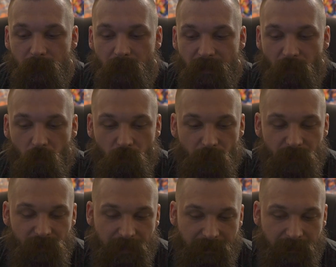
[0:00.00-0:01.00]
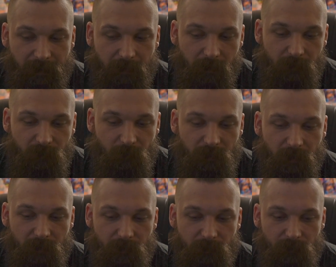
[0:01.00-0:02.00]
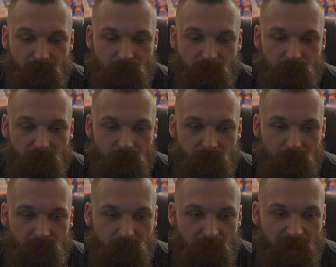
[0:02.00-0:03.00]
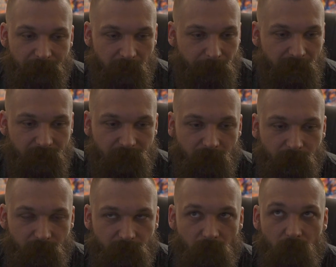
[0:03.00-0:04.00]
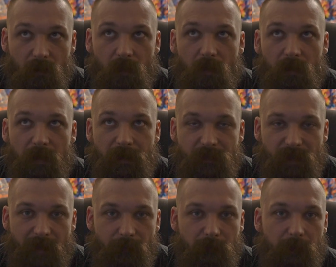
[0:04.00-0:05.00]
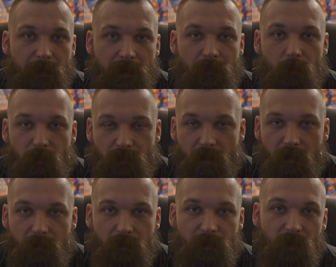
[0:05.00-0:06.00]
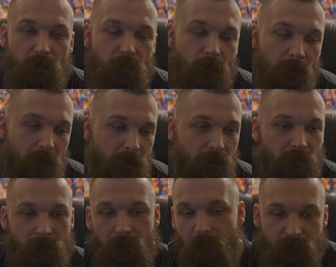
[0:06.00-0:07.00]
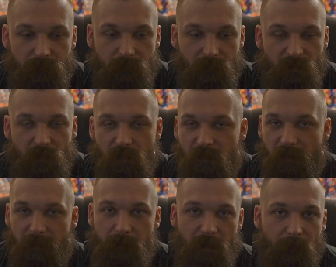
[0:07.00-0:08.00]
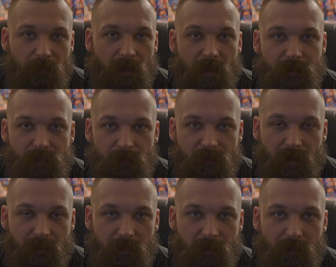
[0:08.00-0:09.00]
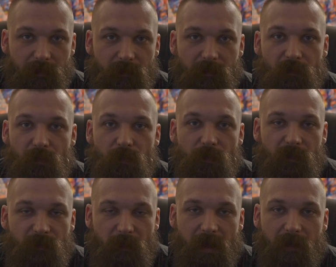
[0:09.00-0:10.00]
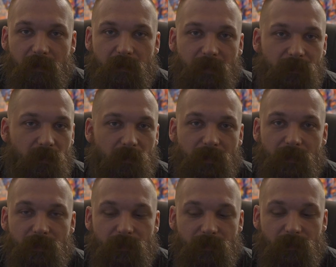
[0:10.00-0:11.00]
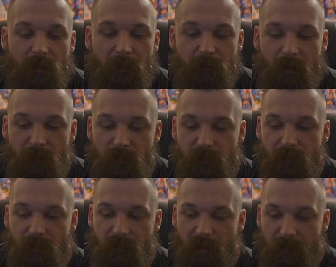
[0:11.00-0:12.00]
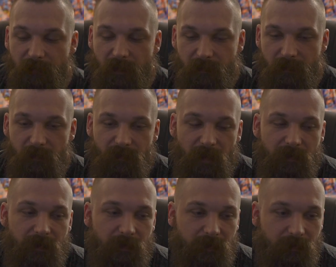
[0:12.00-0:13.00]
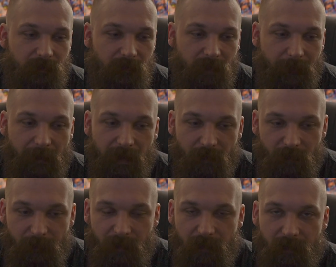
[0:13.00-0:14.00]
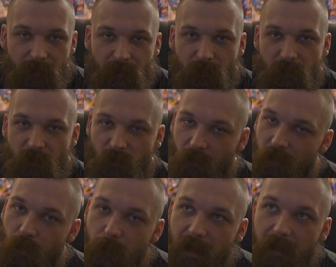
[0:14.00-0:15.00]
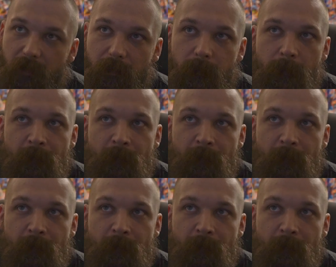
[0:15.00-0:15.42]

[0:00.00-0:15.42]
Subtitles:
And the only reason I think that is because I've been painting for so long, I just haven't been painting with color. So it's just like me applying new techniques to this palette. That's all it is. I'm using the same techniques I did in my other paintings, just with a new palette.